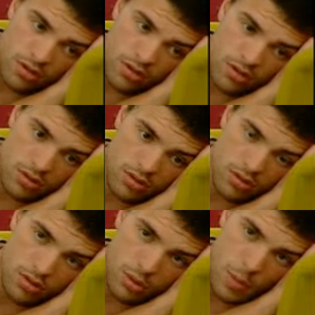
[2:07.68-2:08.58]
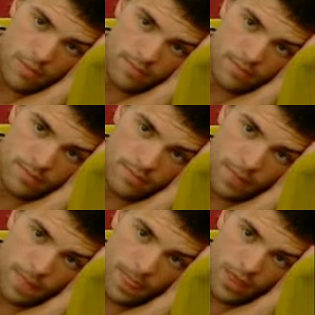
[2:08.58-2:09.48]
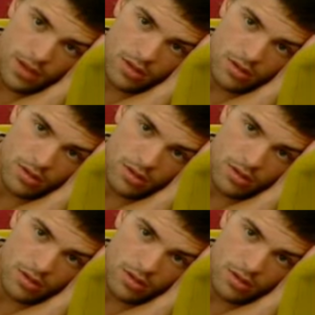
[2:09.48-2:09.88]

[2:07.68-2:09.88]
Yeah, but you can't think